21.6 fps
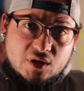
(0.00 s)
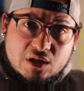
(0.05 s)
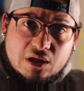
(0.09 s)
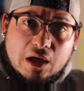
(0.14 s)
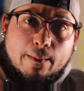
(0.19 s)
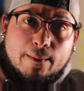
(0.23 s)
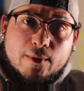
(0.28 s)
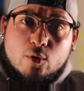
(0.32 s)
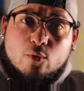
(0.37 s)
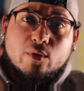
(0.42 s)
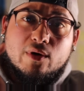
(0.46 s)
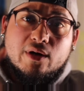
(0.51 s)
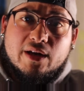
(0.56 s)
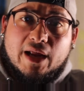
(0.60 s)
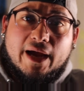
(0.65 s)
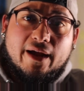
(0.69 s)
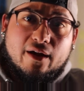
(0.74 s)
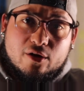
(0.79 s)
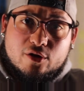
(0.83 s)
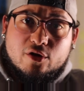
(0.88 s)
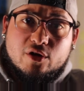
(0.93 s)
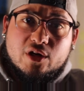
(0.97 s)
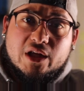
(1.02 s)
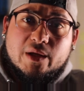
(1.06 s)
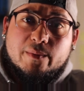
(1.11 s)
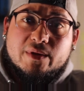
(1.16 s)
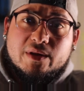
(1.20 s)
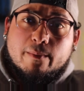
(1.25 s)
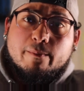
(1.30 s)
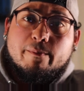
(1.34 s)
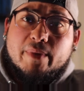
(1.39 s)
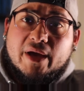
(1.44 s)
I'm going to rely on you to give
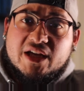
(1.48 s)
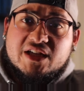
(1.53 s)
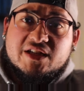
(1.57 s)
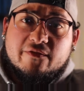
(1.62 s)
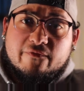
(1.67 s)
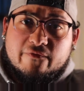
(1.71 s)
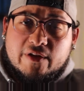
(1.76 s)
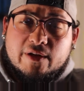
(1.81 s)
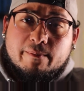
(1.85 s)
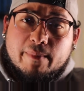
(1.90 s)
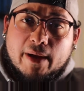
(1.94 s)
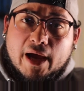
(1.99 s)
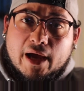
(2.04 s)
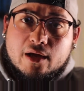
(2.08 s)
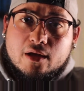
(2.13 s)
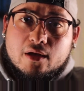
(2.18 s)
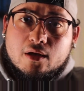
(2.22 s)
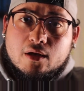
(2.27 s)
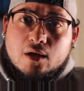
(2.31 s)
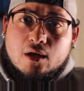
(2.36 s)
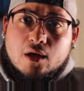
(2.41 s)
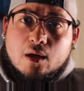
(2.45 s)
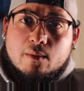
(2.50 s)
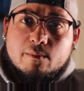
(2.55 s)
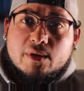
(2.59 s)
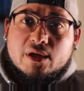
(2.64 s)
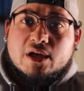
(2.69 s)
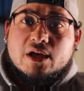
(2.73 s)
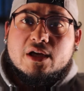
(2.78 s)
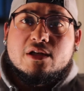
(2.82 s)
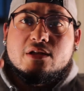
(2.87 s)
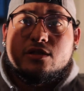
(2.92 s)
me the best feedback,
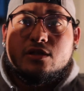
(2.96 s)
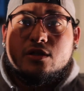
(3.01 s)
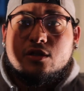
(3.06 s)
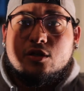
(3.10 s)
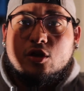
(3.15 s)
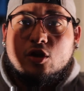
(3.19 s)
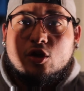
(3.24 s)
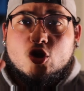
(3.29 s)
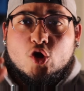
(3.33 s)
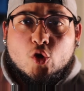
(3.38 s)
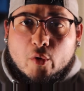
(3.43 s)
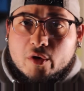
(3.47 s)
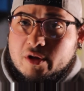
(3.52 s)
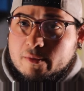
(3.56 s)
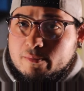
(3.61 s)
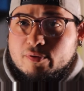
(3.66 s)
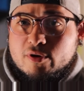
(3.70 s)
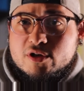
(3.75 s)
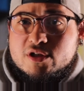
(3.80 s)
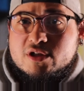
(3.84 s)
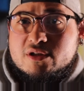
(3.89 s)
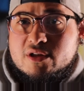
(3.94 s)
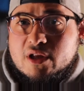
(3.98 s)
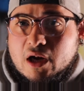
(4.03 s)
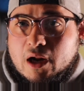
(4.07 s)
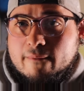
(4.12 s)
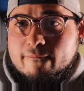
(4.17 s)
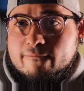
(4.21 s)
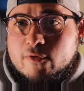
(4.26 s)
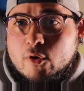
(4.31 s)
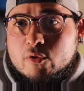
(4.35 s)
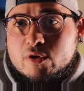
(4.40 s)
because you are the person that
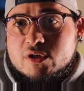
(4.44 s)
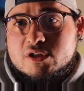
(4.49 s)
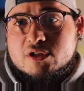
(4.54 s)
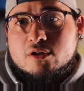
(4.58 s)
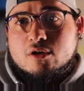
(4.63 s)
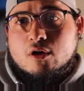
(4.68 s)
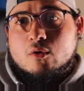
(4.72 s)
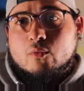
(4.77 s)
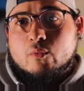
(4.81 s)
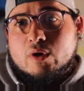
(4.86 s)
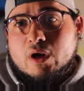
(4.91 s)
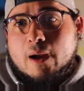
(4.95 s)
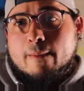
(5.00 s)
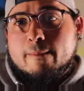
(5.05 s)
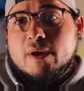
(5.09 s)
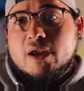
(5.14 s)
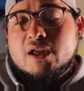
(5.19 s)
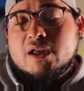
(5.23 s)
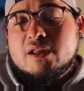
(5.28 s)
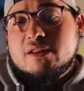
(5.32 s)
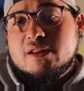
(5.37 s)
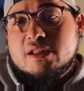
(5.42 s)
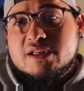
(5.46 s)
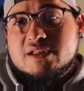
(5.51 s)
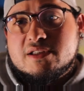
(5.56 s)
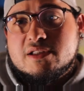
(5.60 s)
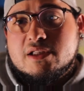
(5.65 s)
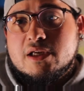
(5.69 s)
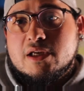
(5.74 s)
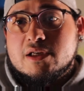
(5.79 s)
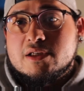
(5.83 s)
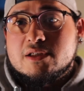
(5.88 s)
I'm focusing on when I'm making these
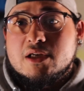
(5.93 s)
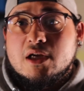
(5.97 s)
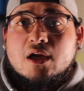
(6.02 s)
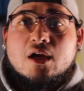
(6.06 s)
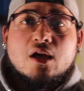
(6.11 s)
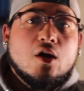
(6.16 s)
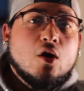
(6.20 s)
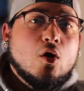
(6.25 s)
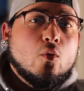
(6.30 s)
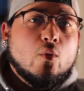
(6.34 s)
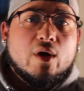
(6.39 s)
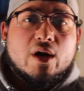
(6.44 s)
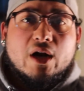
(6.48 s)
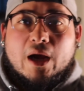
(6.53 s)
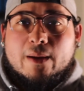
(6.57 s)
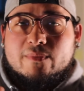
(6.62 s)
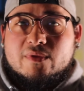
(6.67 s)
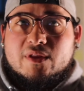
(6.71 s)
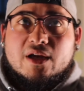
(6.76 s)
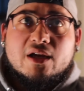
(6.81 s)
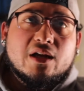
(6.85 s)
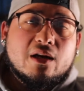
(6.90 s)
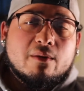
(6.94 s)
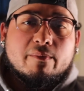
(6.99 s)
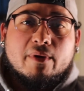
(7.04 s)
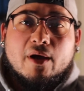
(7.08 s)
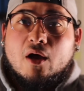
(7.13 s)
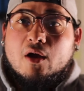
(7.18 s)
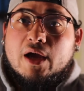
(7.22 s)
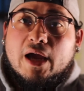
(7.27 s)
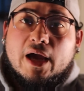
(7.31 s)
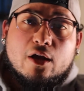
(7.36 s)
things. When I'm thinking
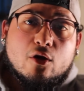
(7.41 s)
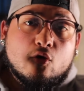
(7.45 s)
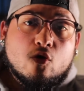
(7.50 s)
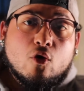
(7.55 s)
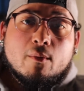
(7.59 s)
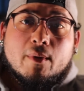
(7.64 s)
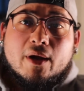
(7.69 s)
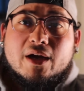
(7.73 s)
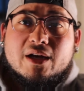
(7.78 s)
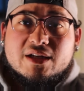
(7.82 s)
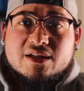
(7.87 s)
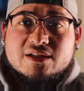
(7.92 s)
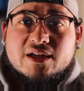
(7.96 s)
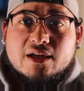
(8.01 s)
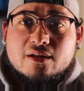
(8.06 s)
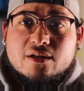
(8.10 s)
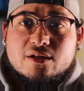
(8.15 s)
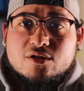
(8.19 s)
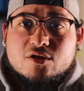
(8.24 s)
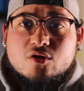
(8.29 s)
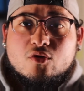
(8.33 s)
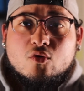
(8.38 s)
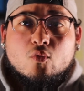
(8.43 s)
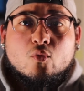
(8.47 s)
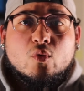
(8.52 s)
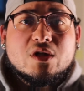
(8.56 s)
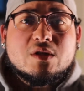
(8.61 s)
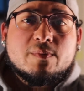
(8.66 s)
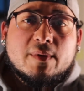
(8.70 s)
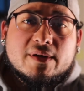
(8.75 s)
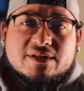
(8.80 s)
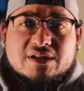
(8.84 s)
about, hey, who am I going to sell it to?
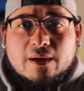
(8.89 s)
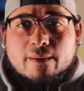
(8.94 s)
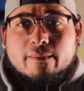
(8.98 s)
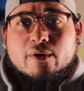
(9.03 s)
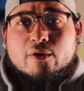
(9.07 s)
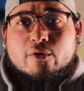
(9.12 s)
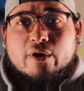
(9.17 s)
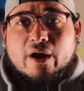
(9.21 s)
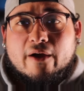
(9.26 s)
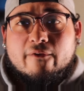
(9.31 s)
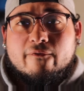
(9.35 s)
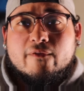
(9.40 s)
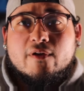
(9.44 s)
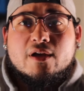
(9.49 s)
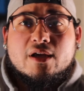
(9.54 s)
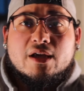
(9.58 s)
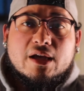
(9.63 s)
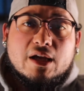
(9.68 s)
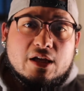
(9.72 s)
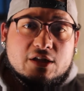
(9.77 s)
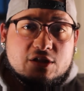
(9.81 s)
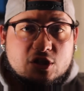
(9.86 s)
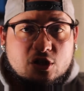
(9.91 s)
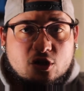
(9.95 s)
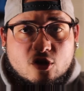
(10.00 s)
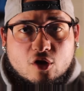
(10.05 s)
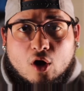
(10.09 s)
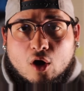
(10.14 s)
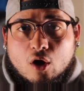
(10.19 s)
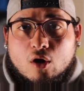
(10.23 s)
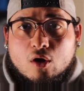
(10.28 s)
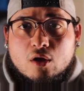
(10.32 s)
What's my demographic? It's
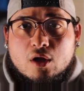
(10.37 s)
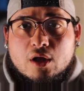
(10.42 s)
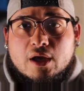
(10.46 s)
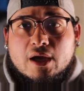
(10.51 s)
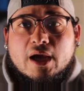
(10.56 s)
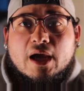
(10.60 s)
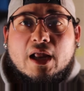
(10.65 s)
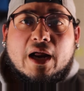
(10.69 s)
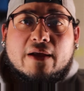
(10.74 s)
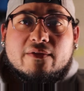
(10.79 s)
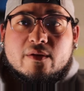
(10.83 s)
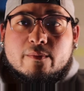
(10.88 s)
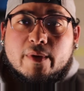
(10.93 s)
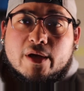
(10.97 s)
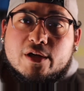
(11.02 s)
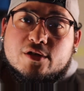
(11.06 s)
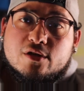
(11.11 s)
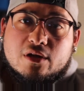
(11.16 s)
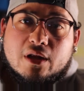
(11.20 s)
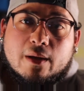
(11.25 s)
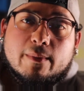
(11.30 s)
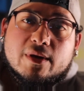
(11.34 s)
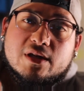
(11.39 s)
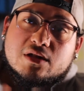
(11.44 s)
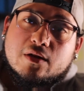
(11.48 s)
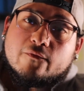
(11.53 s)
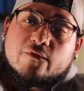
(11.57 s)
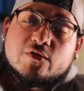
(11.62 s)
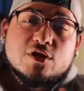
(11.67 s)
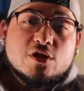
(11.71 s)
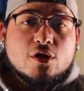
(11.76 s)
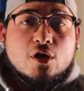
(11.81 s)
y'all. And I have to make sure that my
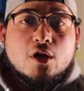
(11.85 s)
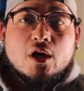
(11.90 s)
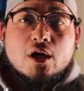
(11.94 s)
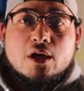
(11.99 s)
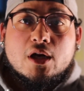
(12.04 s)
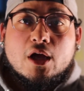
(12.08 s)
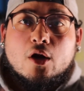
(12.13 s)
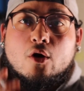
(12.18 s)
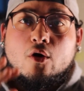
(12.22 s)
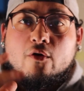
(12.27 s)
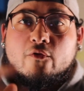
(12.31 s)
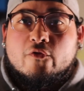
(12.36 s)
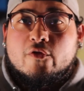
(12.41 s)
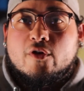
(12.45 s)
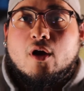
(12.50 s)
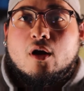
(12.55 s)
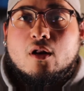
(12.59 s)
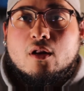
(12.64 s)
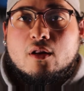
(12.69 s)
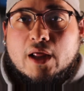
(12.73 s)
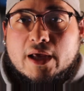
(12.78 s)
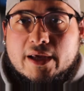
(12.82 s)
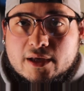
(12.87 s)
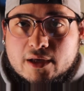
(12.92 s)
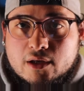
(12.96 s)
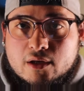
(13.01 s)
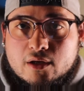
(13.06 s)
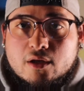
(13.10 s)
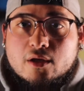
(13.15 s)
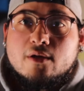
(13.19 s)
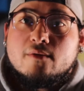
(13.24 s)
stuff is good in order for y'all to like it.